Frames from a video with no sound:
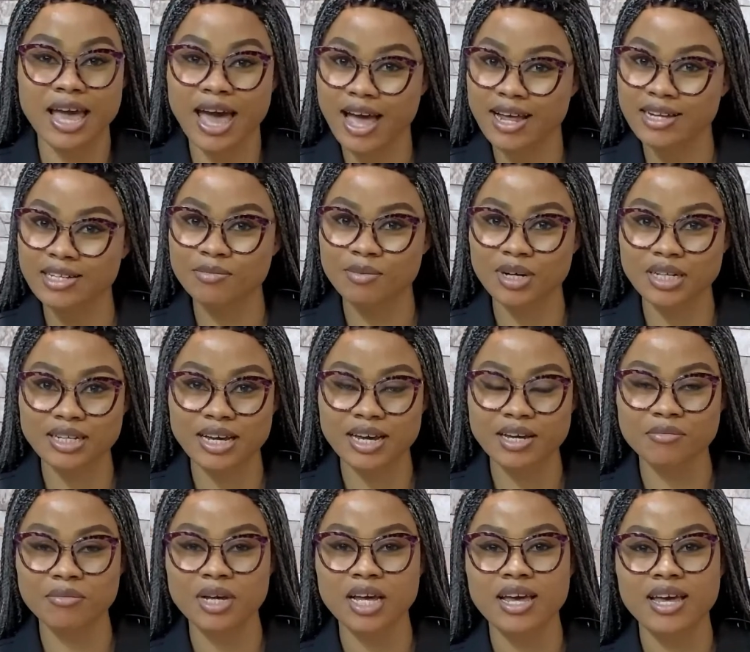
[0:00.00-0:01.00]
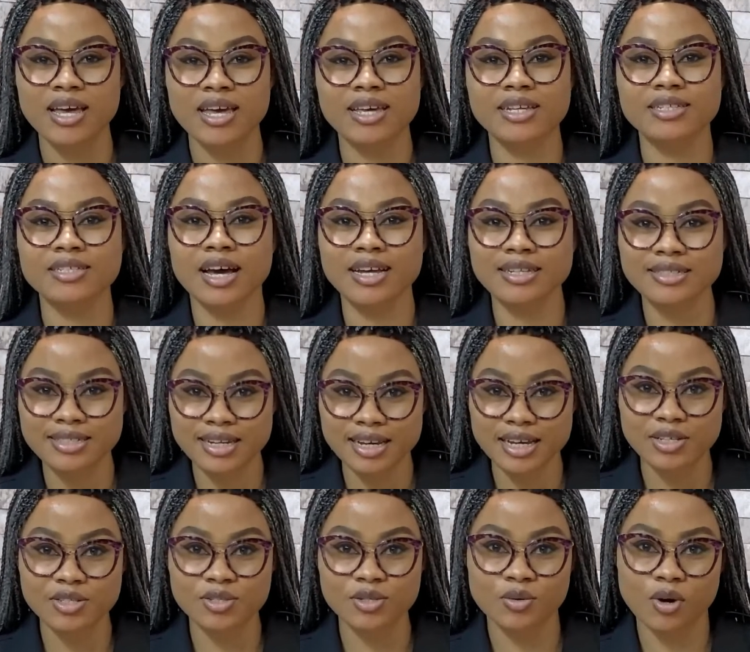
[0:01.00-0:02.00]
And my name is
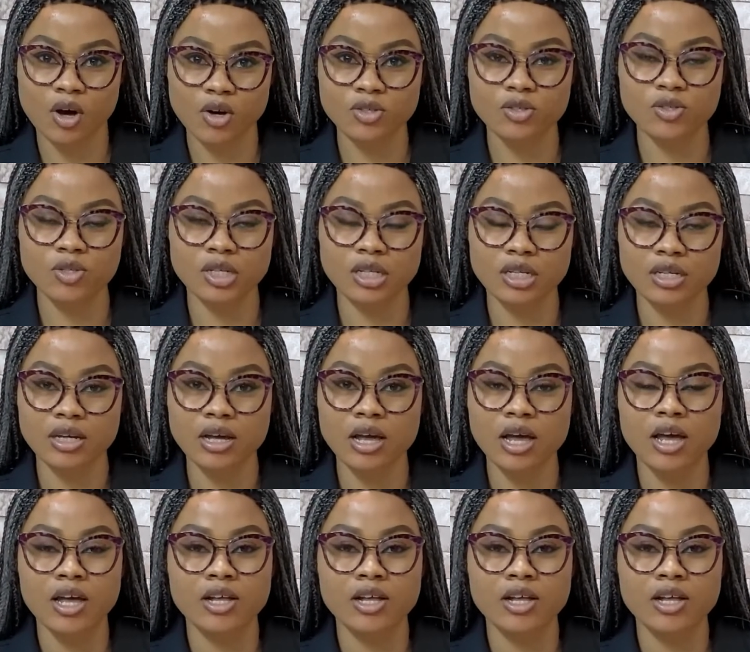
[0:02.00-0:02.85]
Adesu Alsuyi.